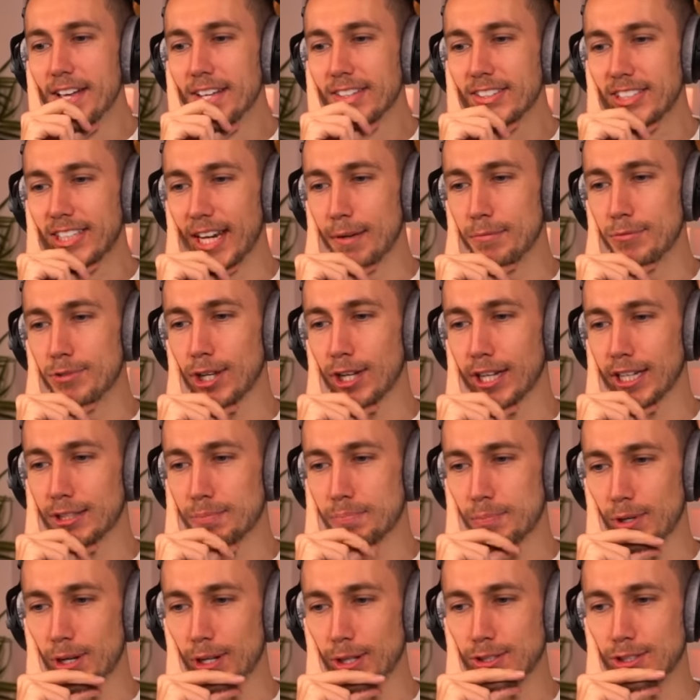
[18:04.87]
Chip took his
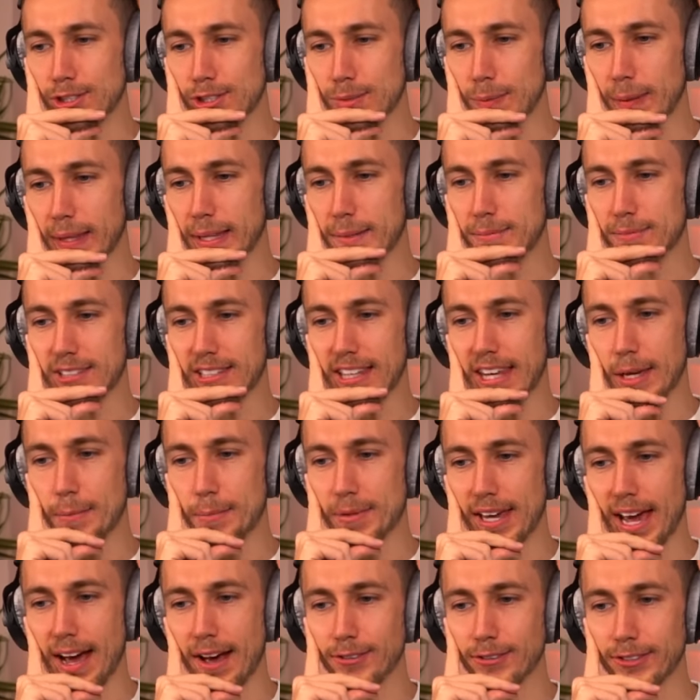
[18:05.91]
producers with him to keep
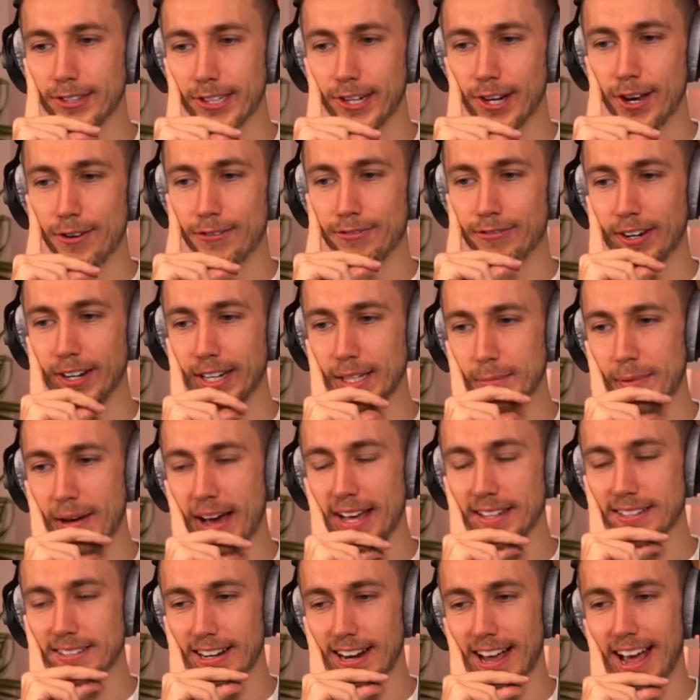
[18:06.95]
counts and no funny
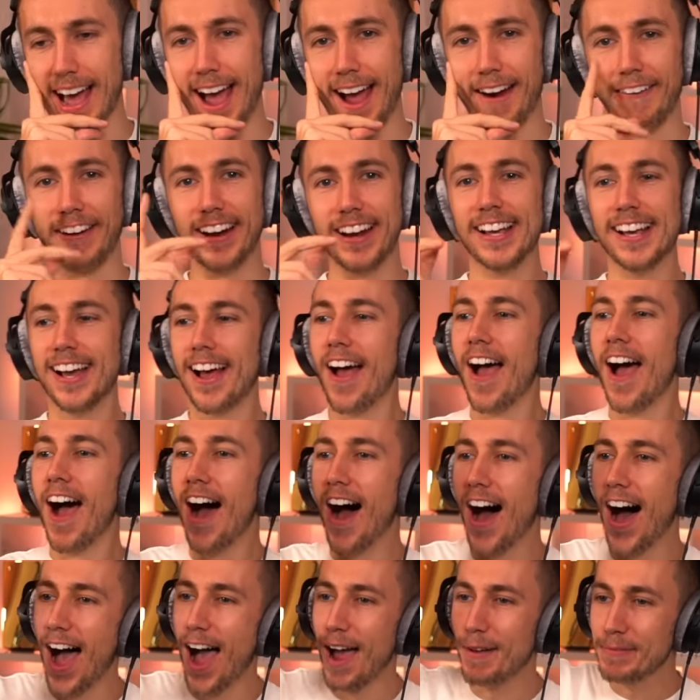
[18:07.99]
math like Harry.
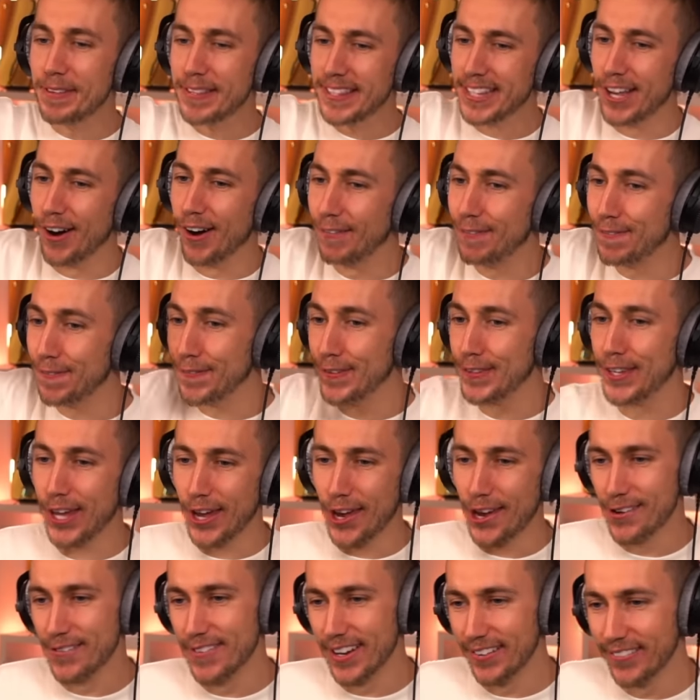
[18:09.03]
I'm still
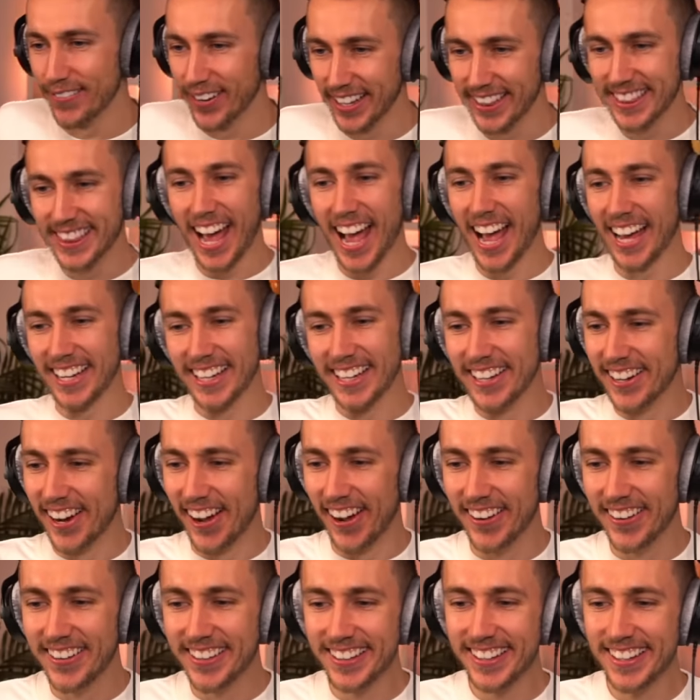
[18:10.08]
fuming with that, you
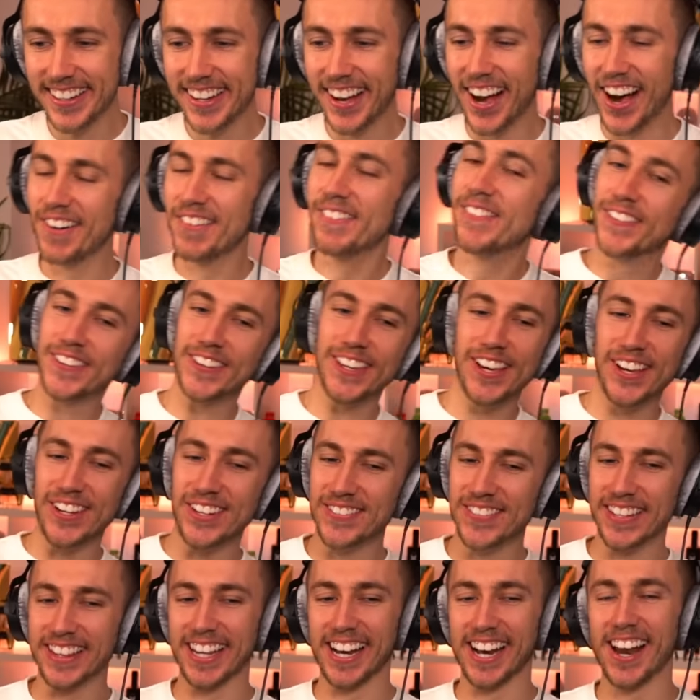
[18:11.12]
know. I'm
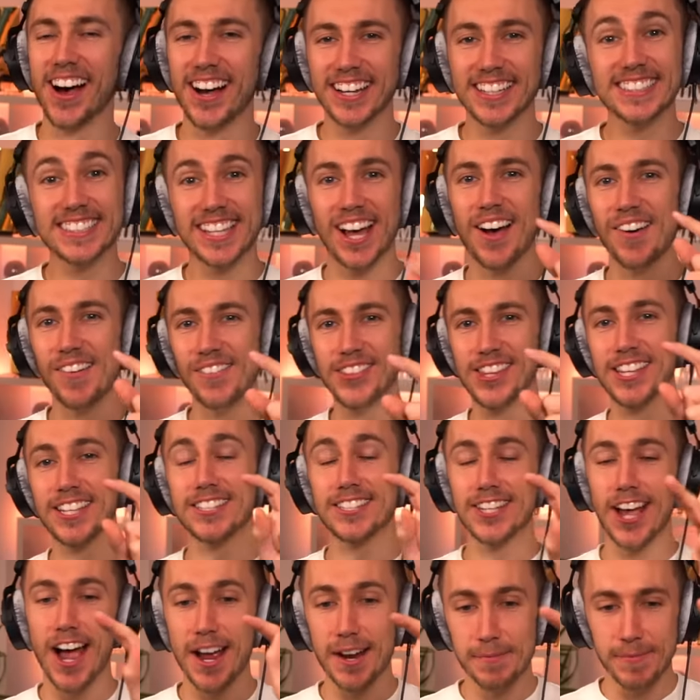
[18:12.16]
fuming. The last time, the
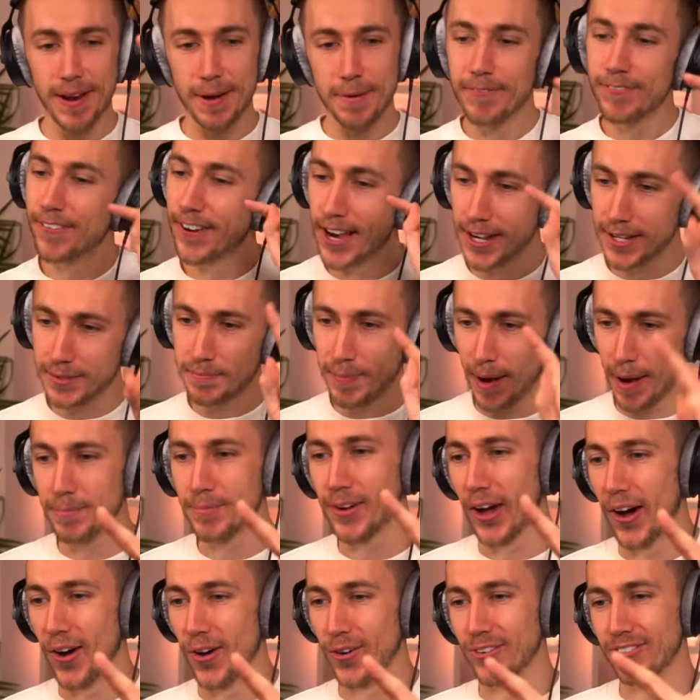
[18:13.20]
Sidemen first pub
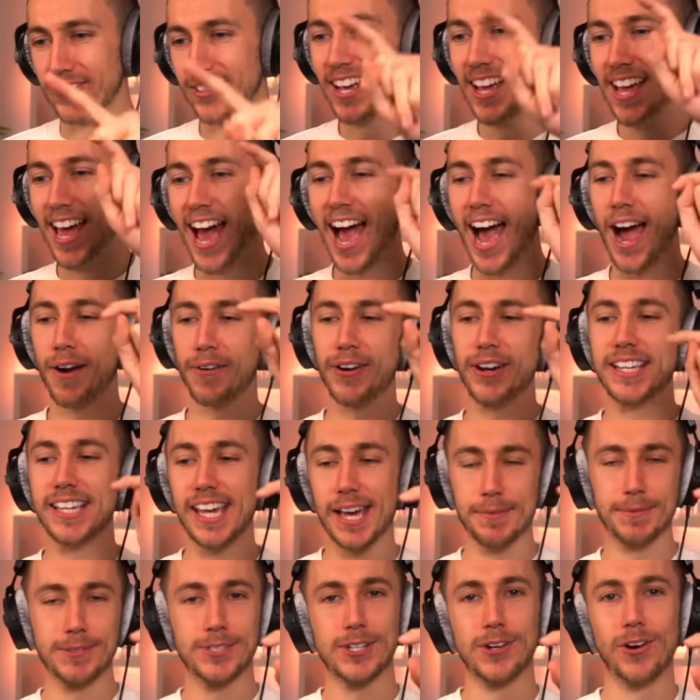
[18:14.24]
golf. Harry
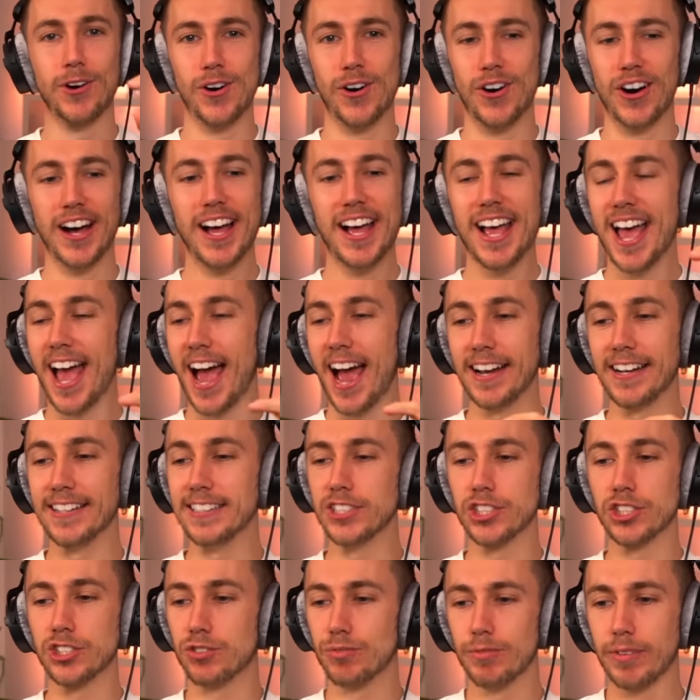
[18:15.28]
kept score and he
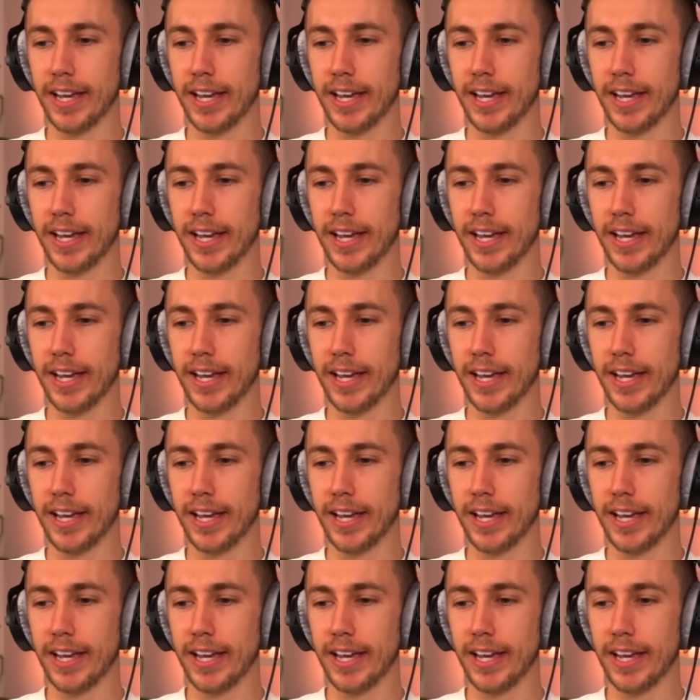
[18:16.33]
just